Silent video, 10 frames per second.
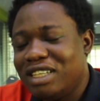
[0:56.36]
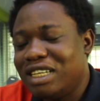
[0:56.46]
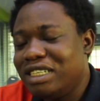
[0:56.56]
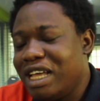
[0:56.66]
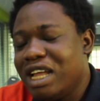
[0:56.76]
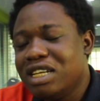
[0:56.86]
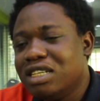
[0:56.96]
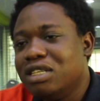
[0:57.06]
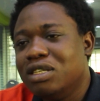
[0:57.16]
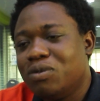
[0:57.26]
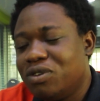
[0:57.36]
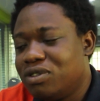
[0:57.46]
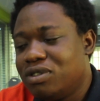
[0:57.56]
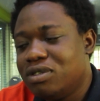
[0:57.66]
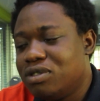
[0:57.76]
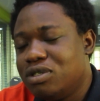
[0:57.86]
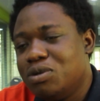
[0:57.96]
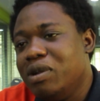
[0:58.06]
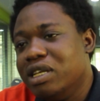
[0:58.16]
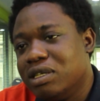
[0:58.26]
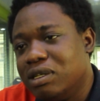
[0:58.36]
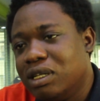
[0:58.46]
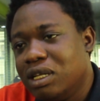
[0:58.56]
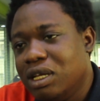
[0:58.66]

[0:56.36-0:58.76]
As at then, it was too little.